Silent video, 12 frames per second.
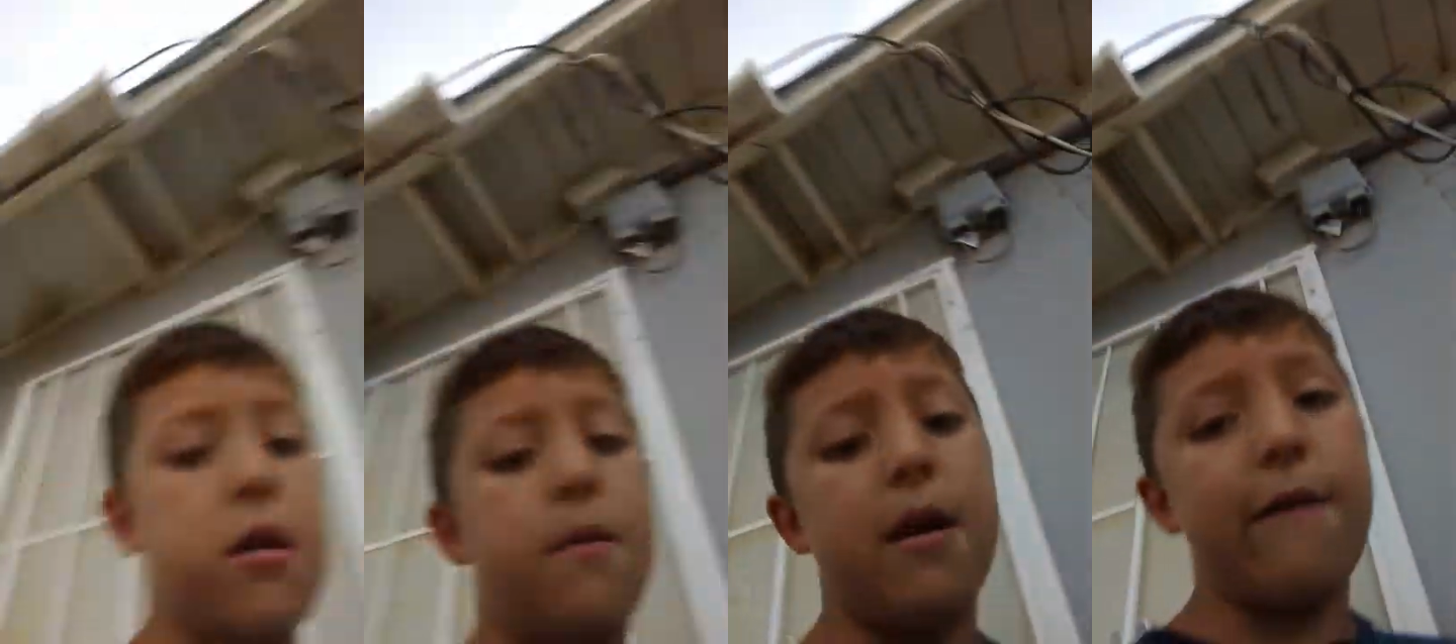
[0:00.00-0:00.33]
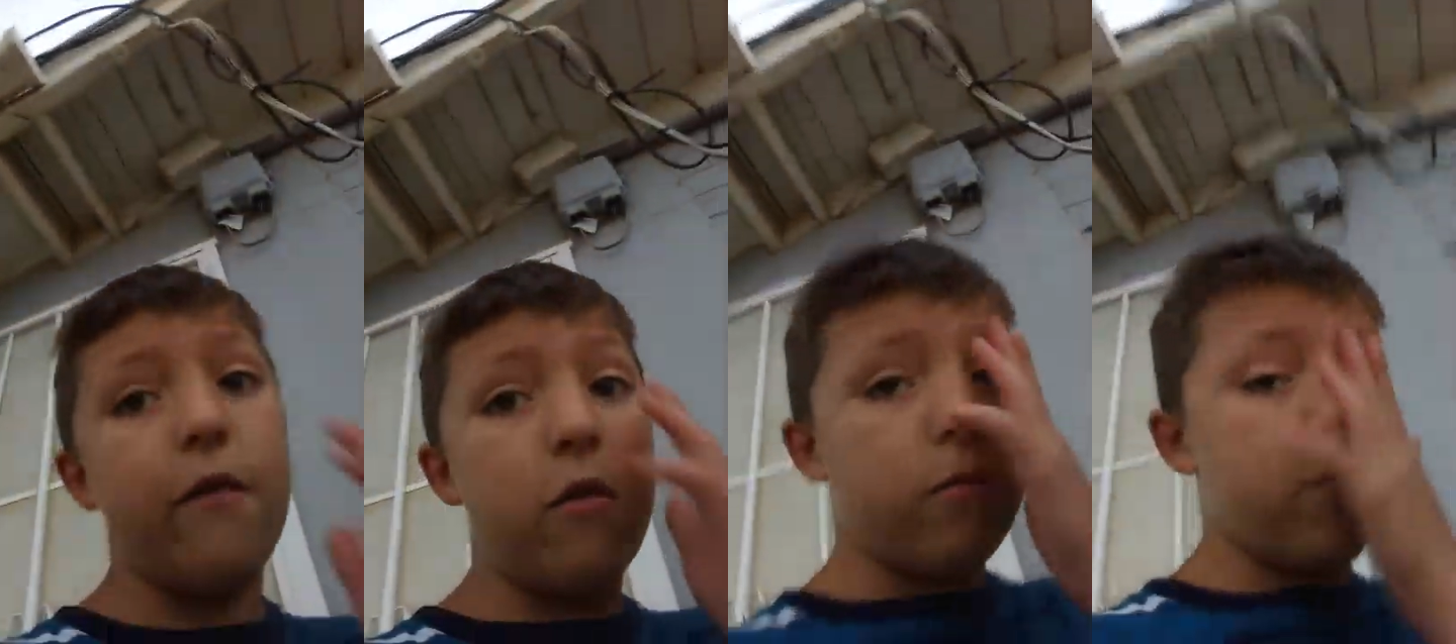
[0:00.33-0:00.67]
my
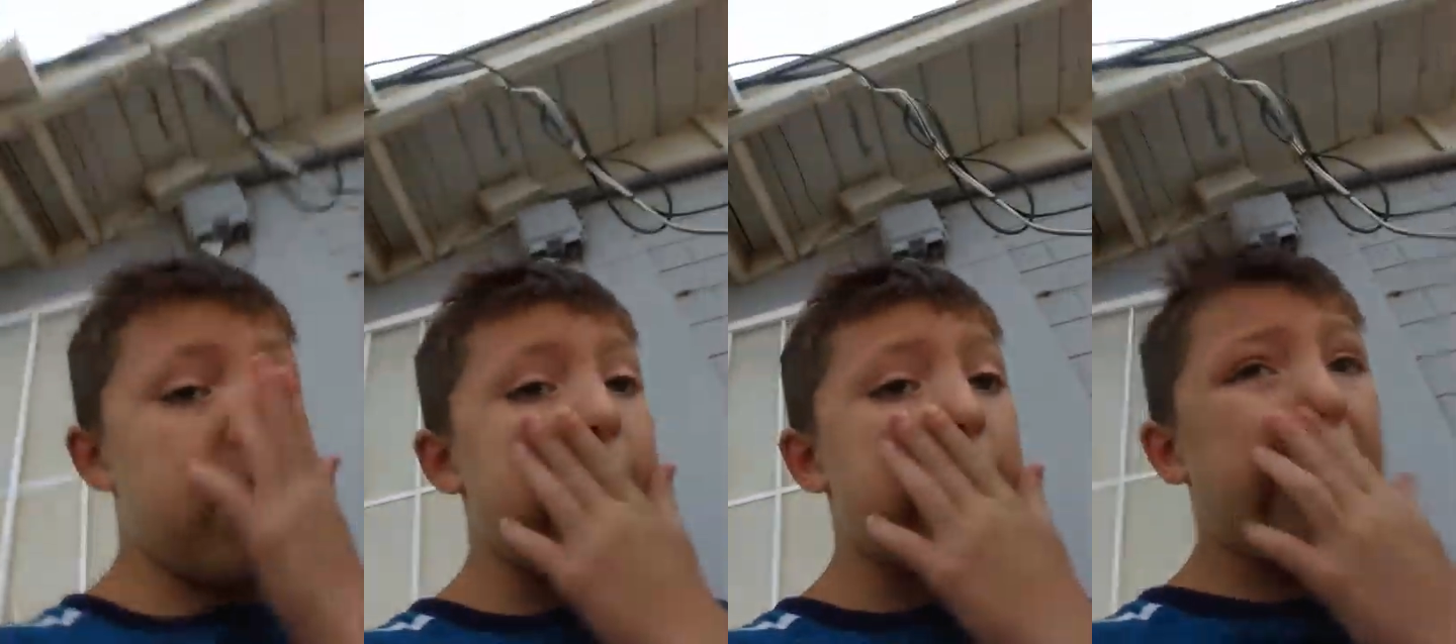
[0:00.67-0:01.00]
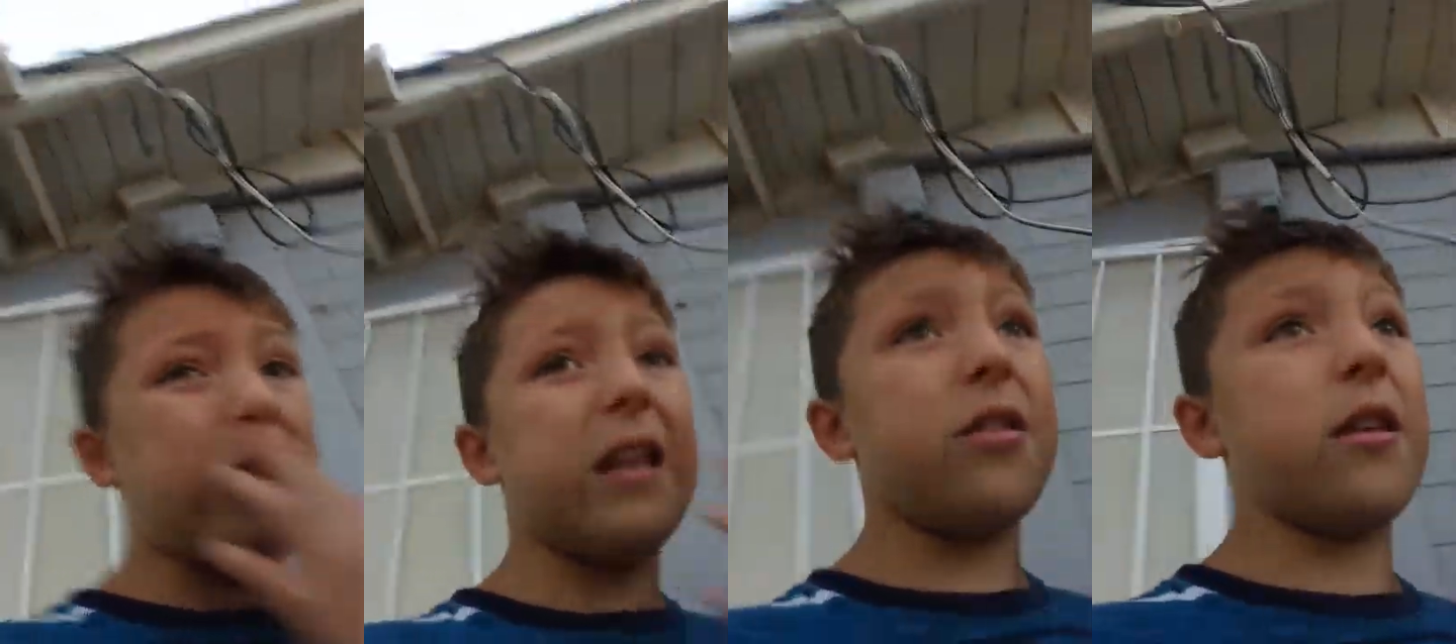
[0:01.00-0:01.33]
phone back
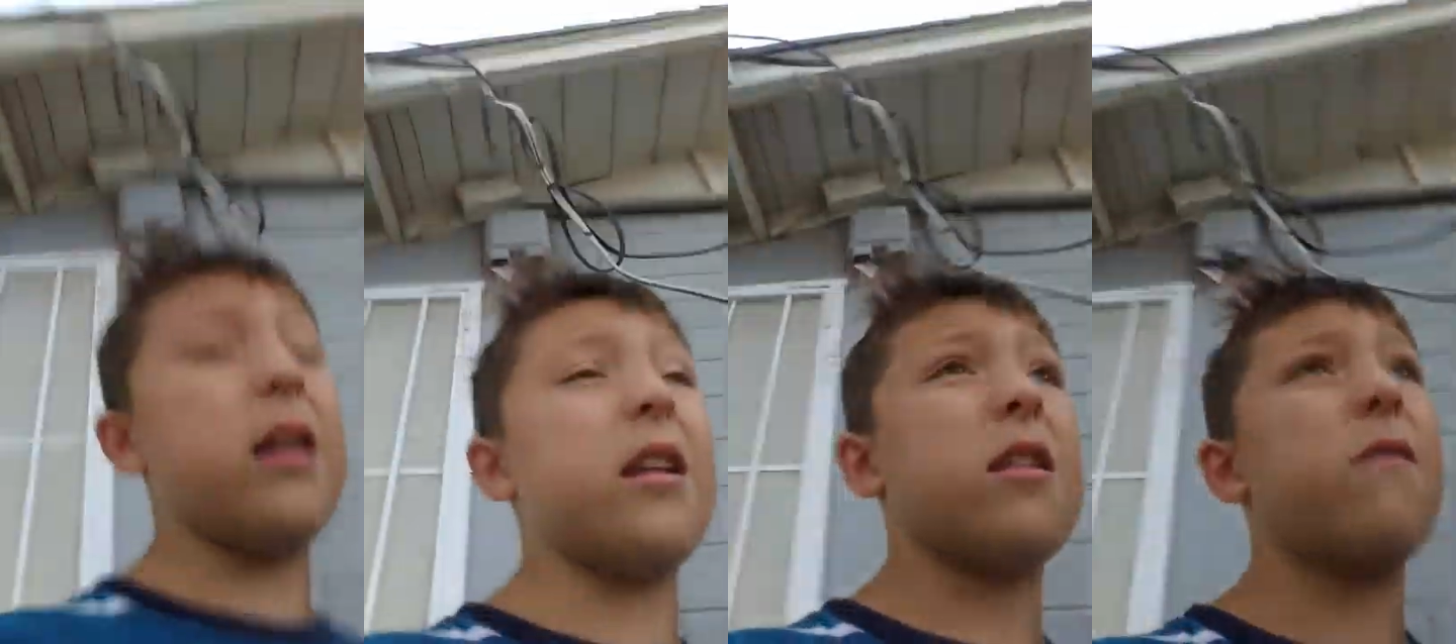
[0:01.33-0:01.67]
and things for